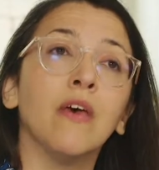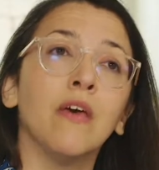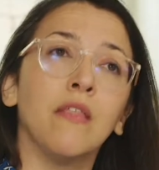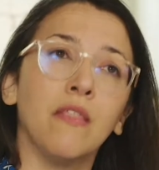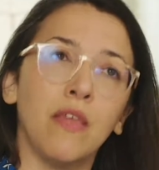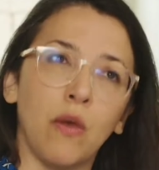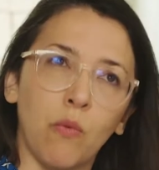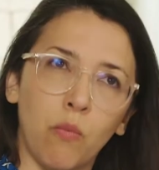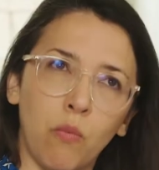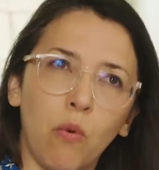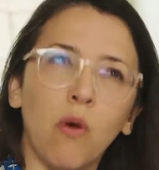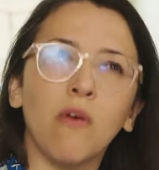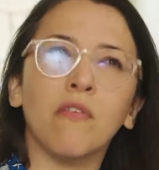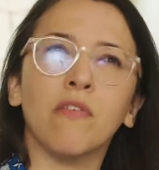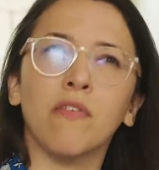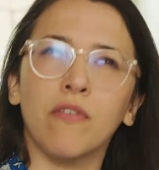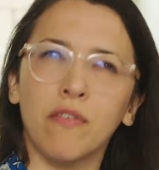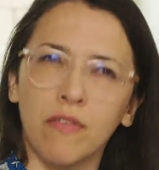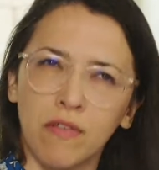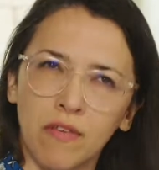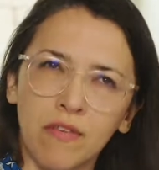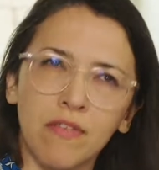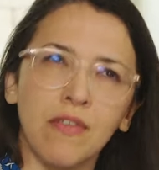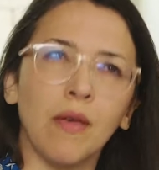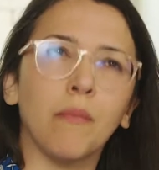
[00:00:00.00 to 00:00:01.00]
there was
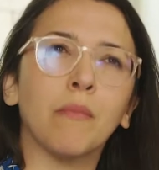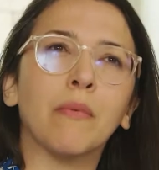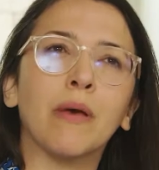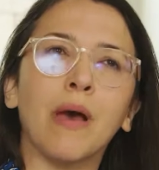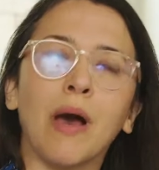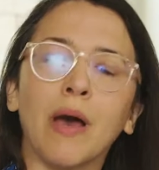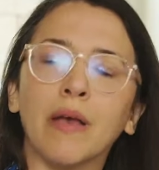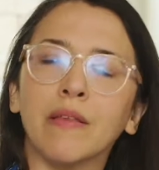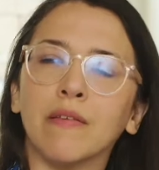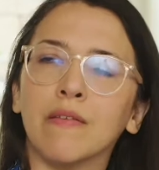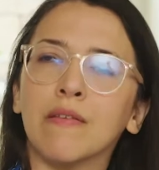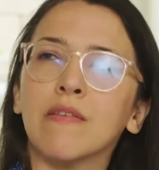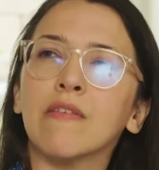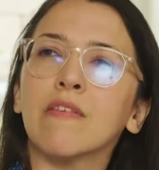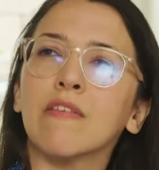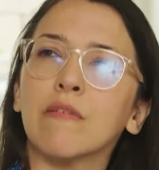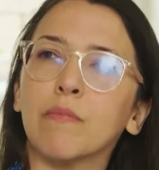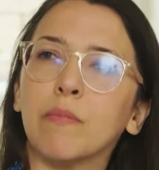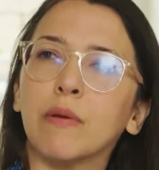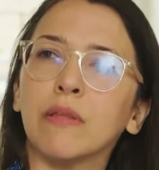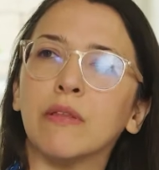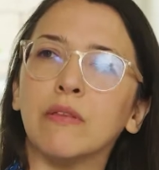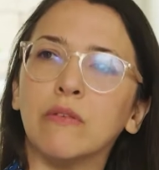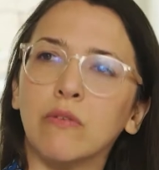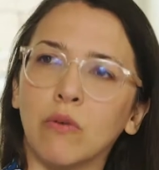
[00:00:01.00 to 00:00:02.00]
some guidance
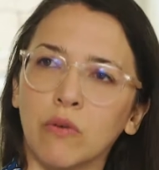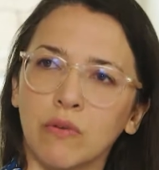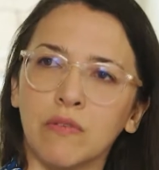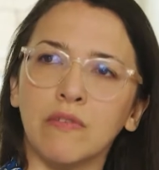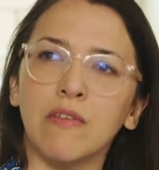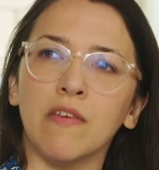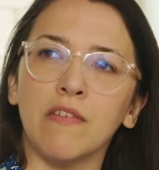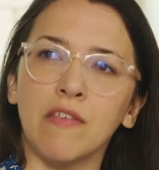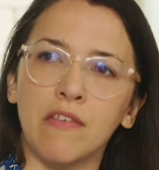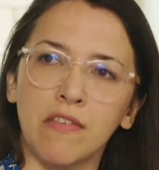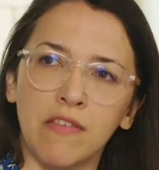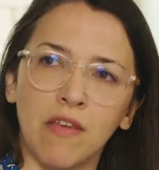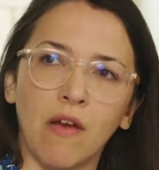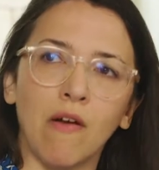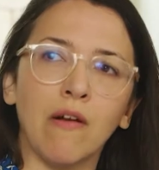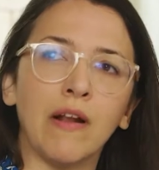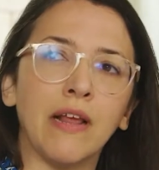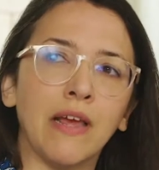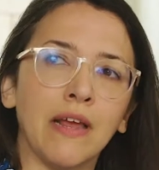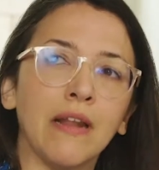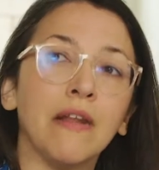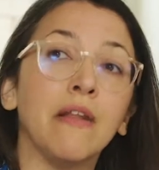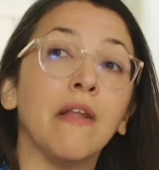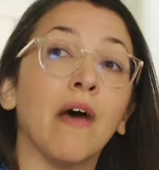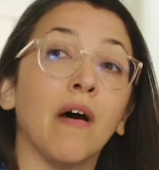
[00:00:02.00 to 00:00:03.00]
but not necessarily
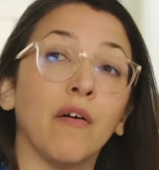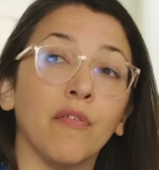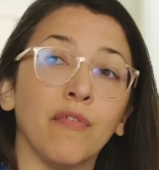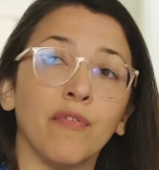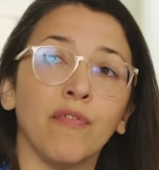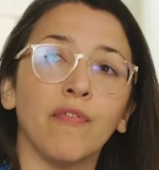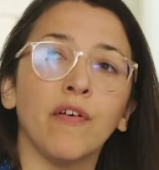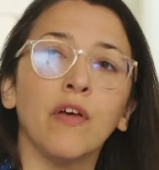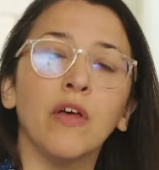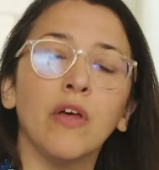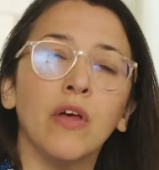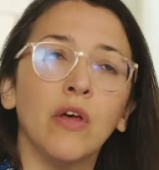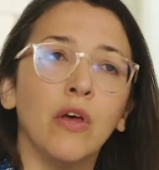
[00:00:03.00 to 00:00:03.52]
enough